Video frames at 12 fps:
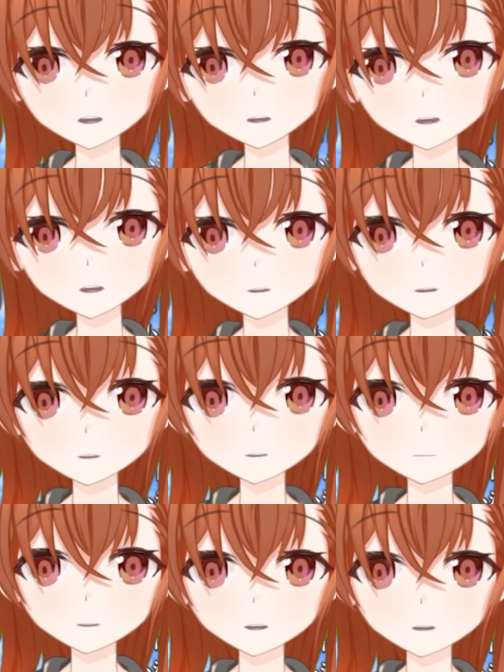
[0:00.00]
take months for
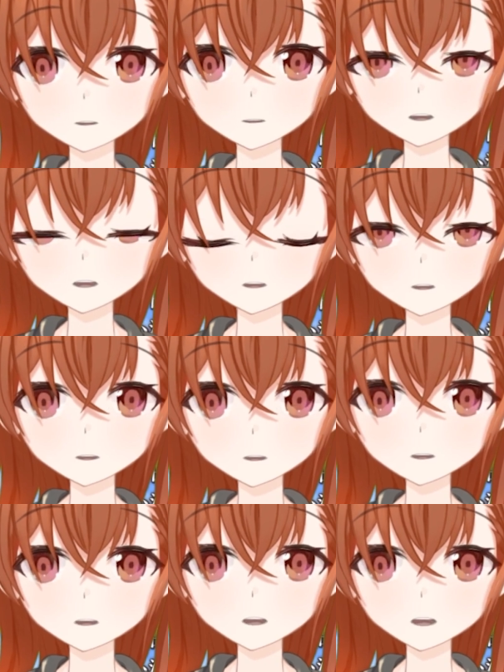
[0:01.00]
her to accomplish.
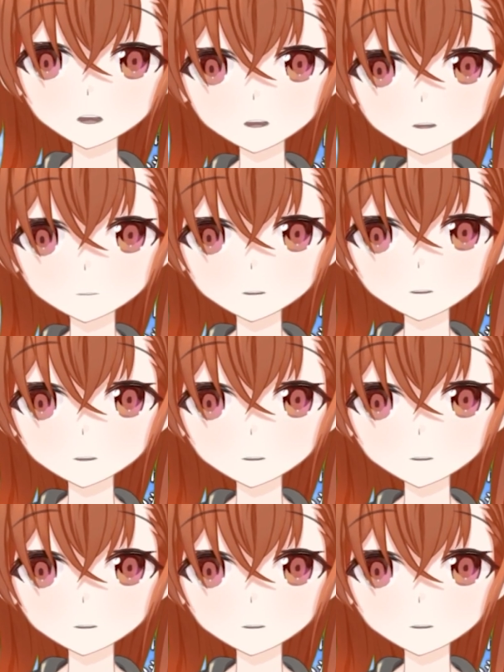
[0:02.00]
From the